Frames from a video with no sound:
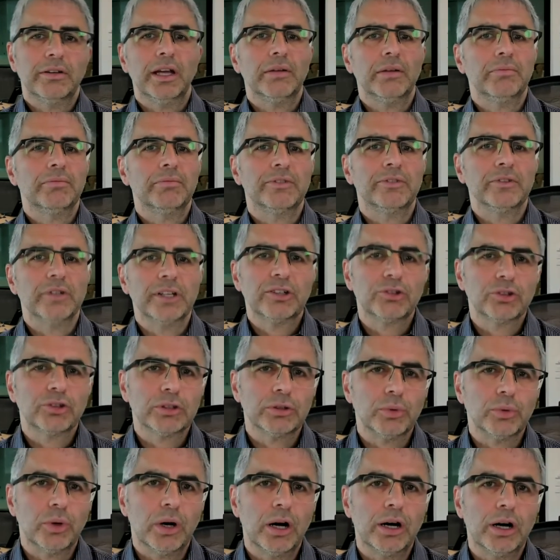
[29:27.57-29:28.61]
for electrical
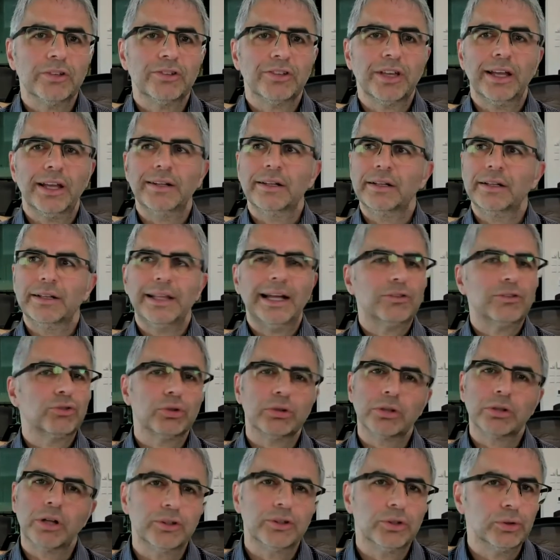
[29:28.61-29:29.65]
wires, and that's all
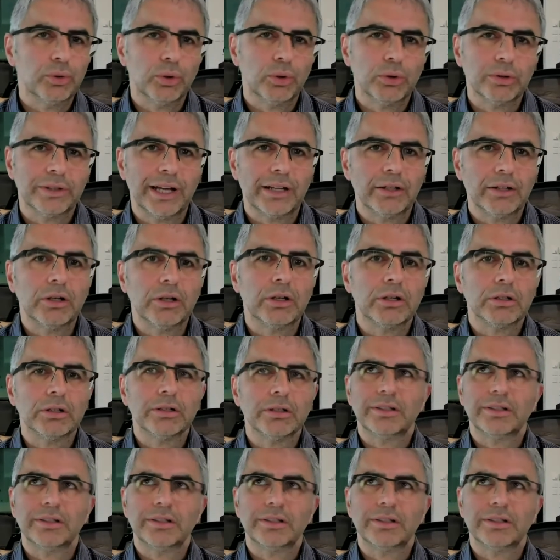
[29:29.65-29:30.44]
I do all day long,